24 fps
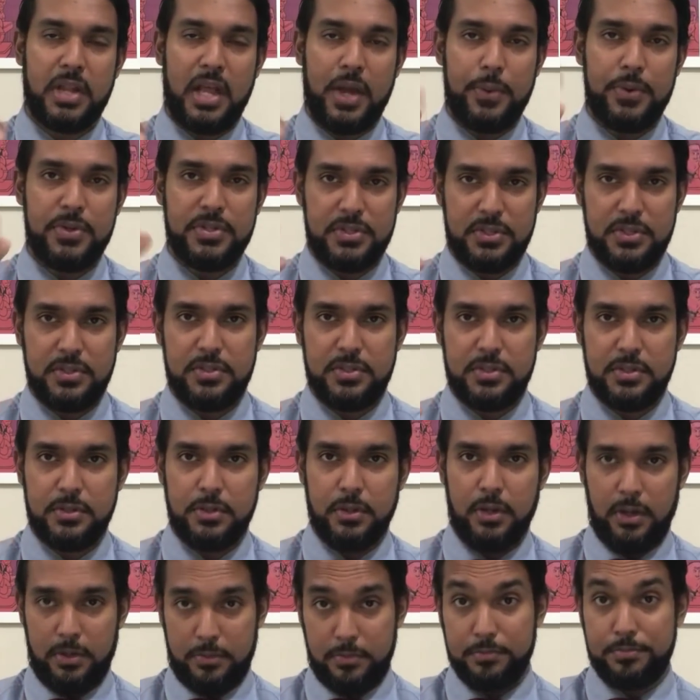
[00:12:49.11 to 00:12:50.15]
I was
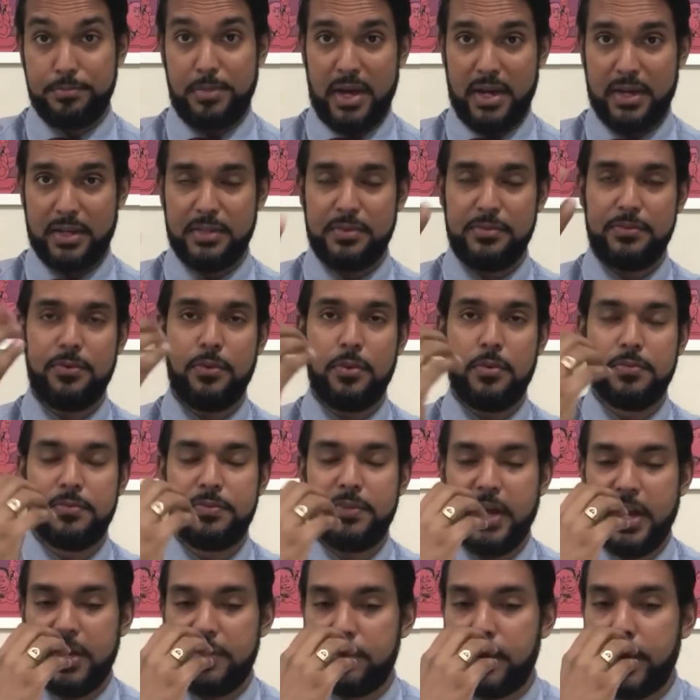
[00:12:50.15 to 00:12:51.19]
back in Form
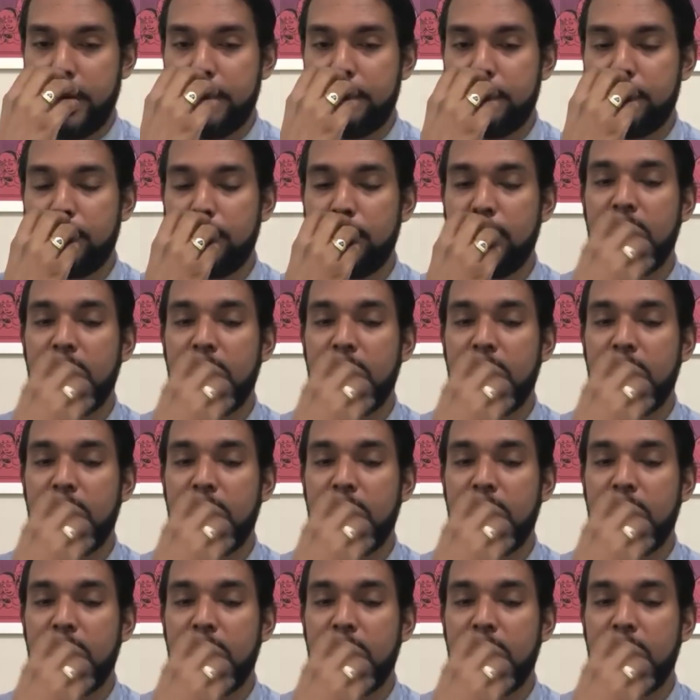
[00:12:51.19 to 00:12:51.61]
5, right?